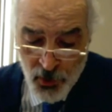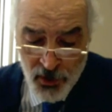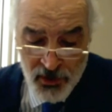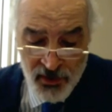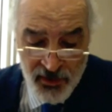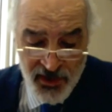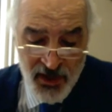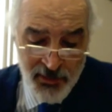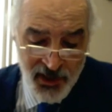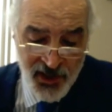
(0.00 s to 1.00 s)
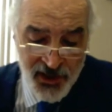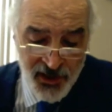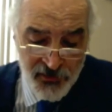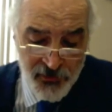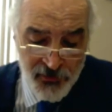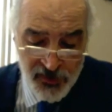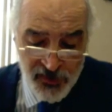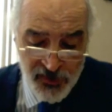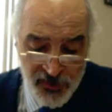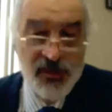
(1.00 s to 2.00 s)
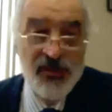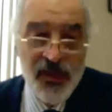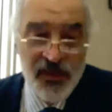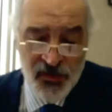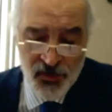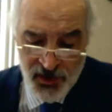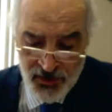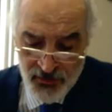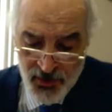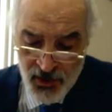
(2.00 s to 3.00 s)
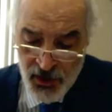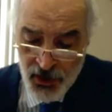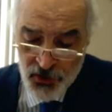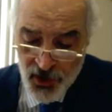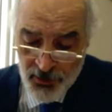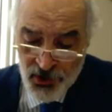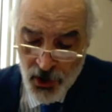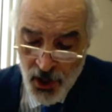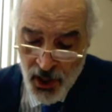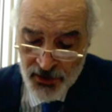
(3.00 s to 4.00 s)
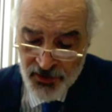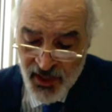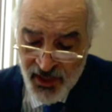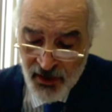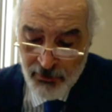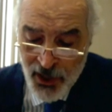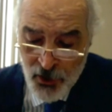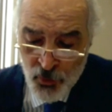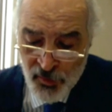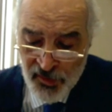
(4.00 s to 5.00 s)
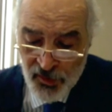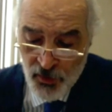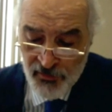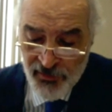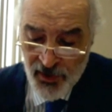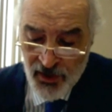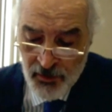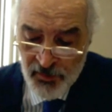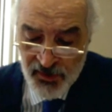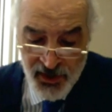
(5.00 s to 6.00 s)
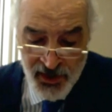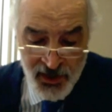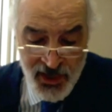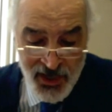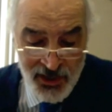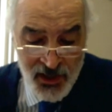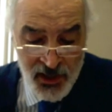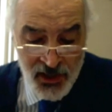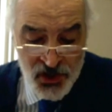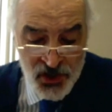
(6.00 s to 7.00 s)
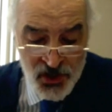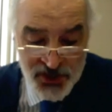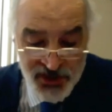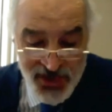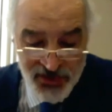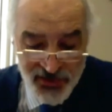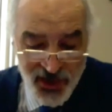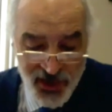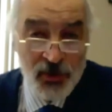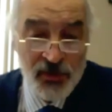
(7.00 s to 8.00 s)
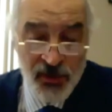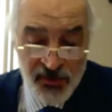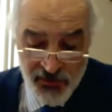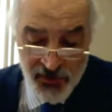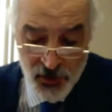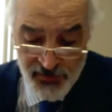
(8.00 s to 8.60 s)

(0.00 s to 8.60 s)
Furthermore, the American Air Force just yesterday dropped hot air balloons on farms in Al-Shaddadi town,